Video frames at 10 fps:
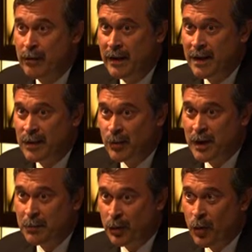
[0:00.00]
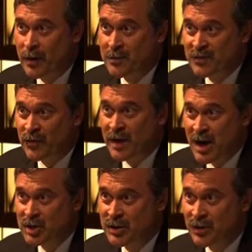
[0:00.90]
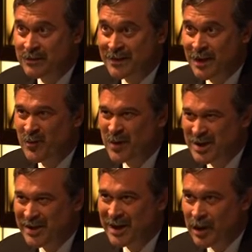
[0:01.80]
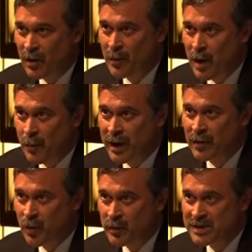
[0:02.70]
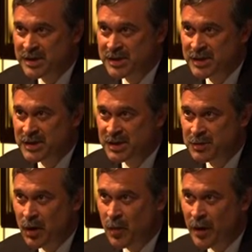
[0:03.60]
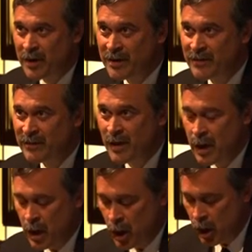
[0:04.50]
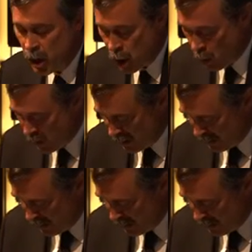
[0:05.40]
They create programs for national. Do they really care about micro businesses and small markets? No.